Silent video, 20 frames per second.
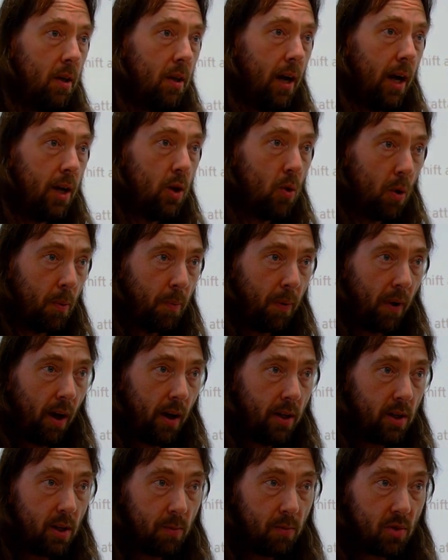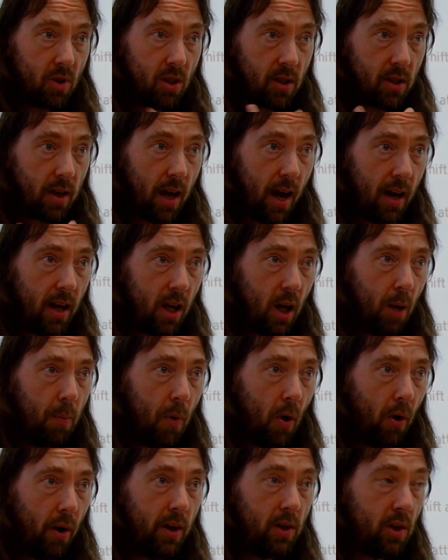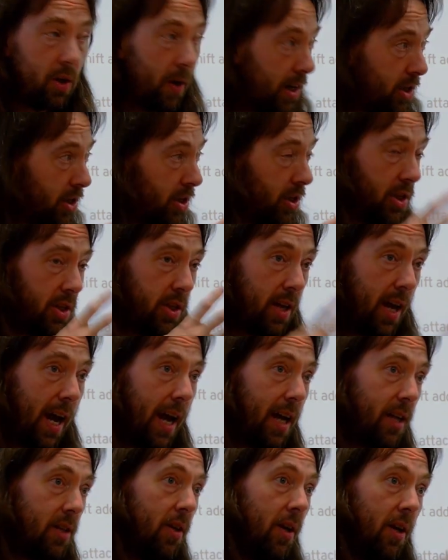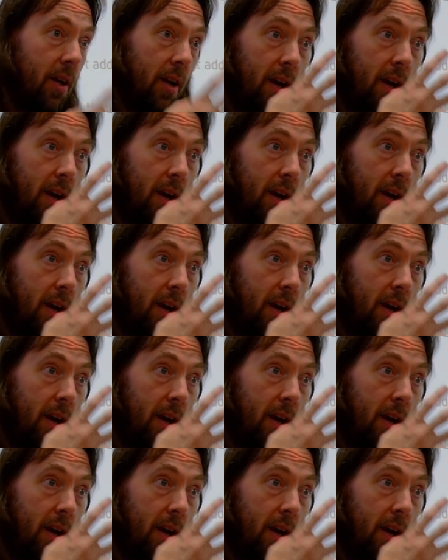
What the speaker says: and you apply some scanning upon it to actually detect